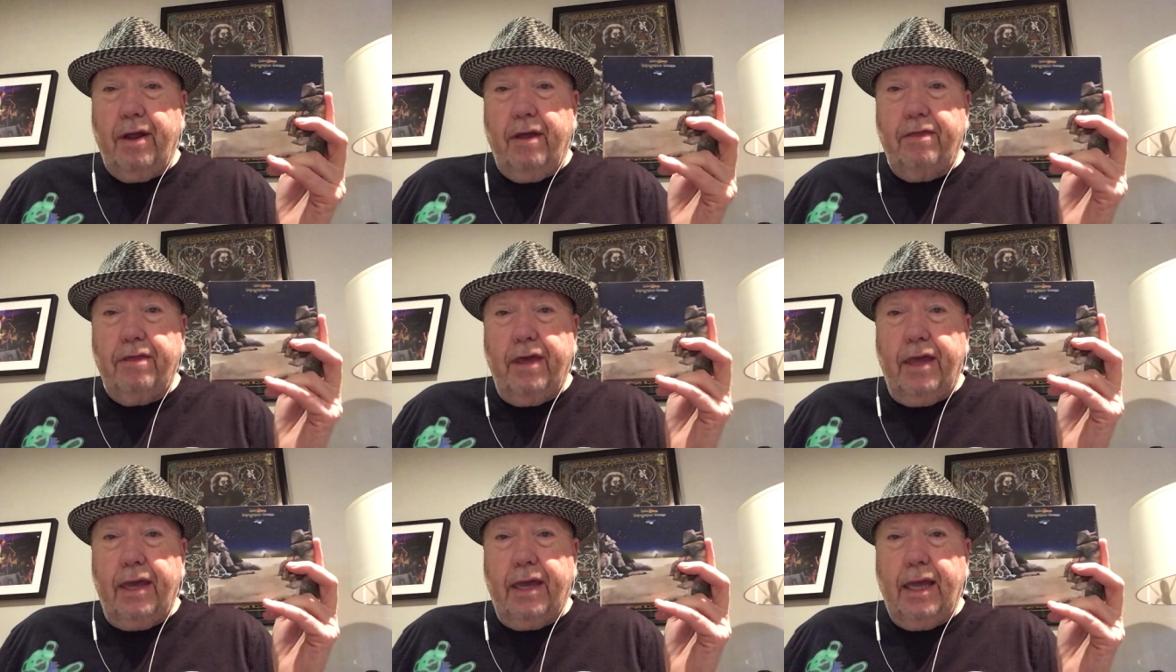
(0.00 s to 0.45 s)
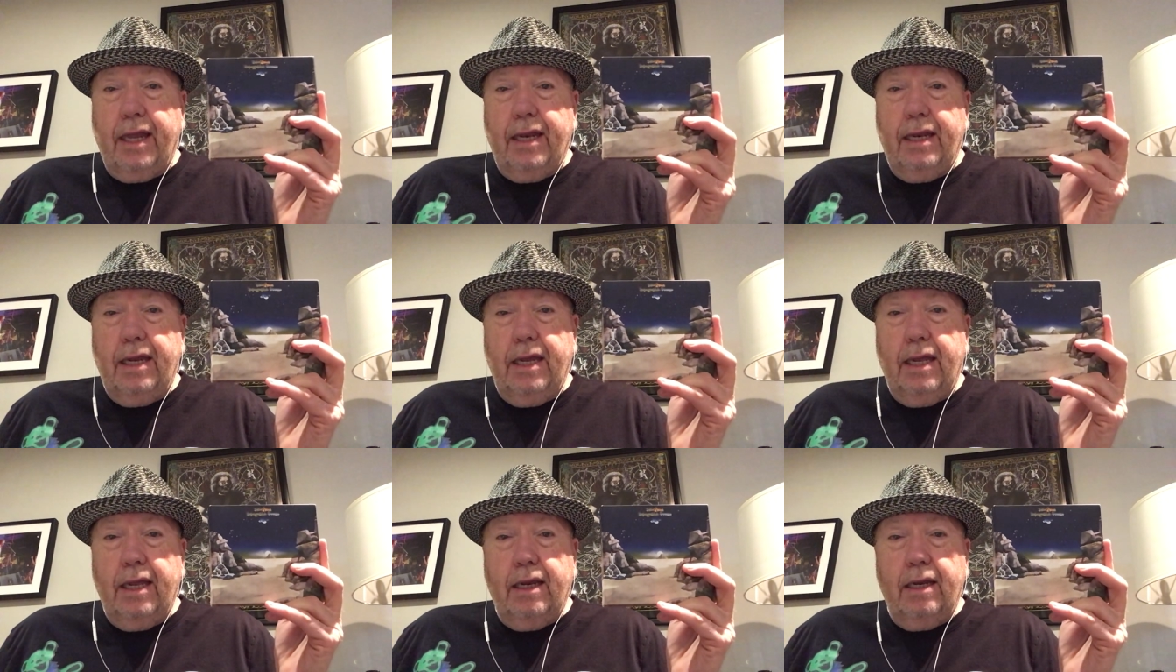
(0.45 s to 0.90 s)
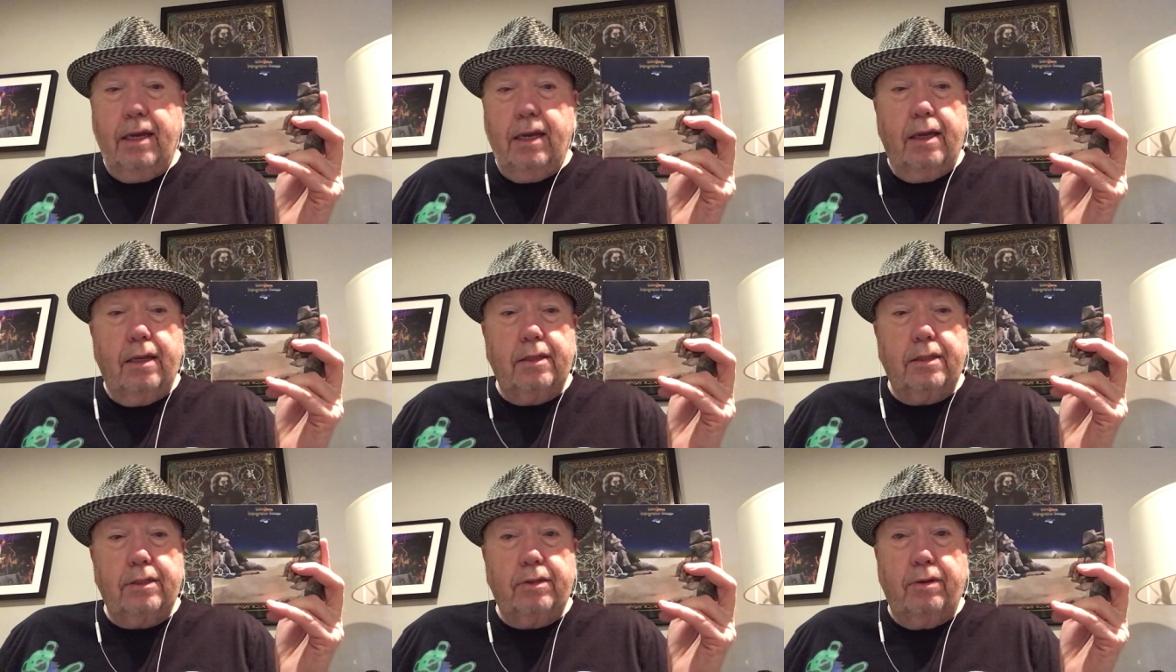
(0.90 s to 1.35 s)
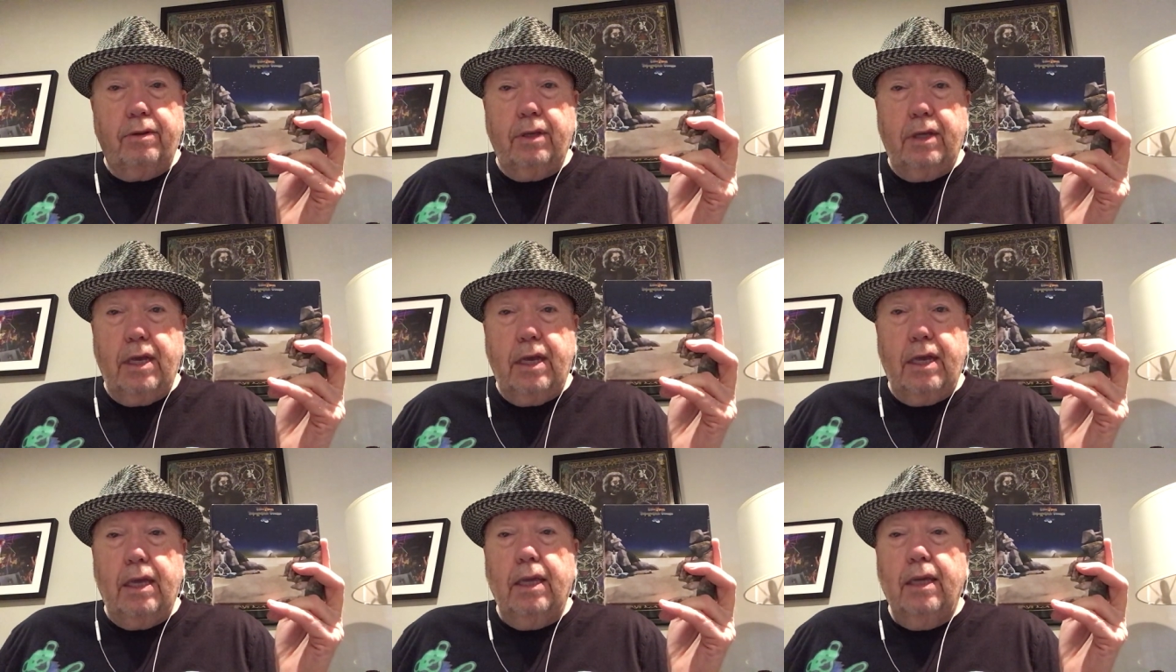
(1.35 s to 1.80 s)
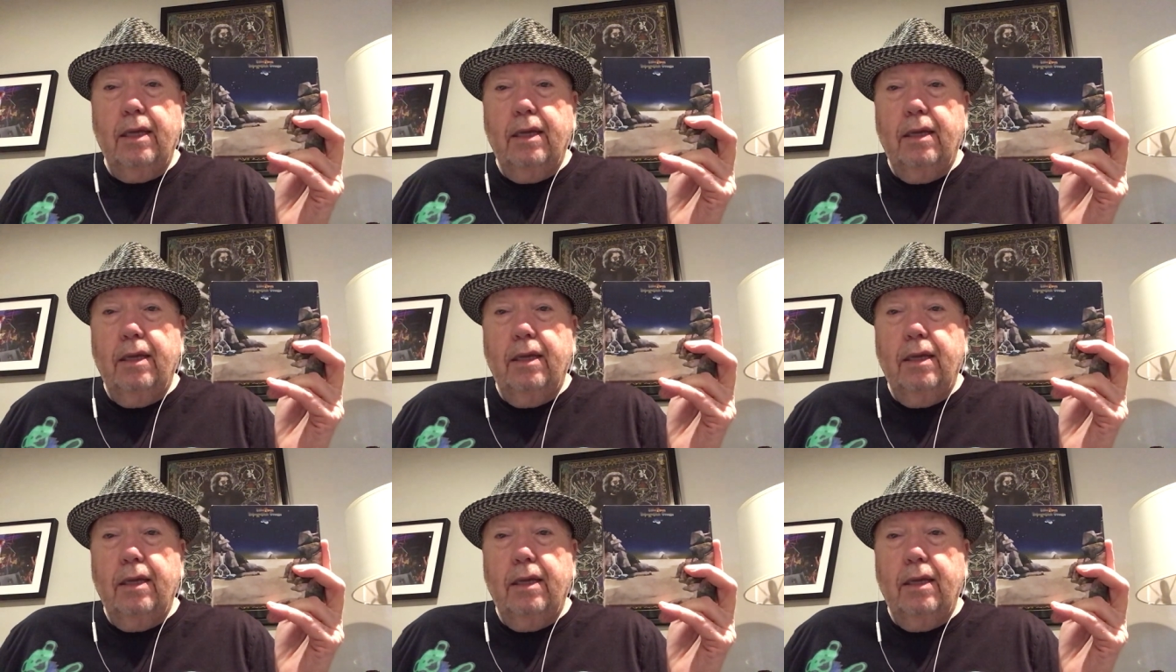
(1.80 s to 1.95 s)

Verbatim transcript: I think, and, and uh, certainly